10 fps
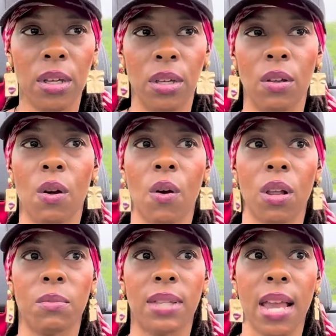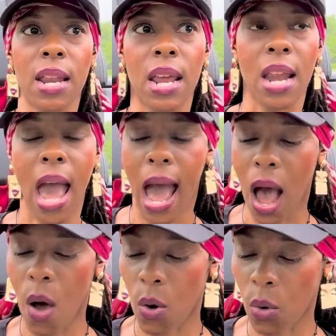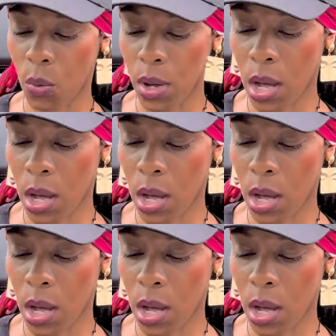You know what I'm saying? And how